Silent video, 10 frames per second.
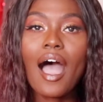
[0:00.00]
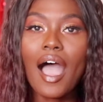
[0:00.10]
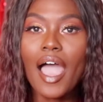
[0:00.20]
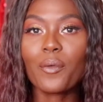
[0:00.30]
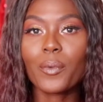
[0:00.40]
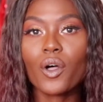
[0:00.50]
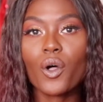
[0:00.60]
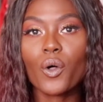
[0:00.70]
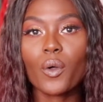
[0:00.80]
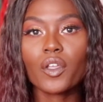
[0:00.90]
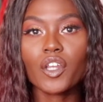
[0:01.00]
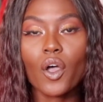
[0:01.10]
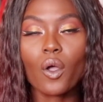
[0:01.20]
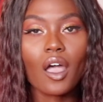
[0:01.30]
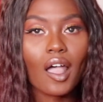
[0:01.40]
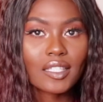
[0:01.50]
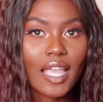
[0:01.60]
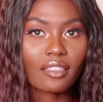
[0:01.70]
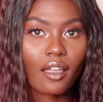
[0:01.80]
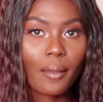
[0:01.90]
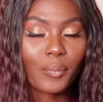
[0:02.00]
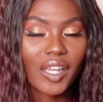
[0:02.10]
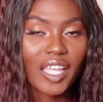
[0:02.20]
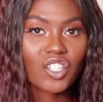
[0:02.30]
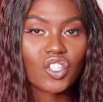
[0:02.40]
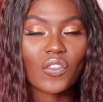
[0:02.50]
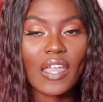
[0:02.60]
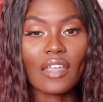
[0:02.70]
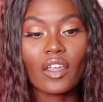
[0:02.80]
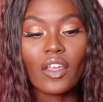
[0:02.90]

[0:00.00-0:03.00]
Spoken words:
I will, contact the company so that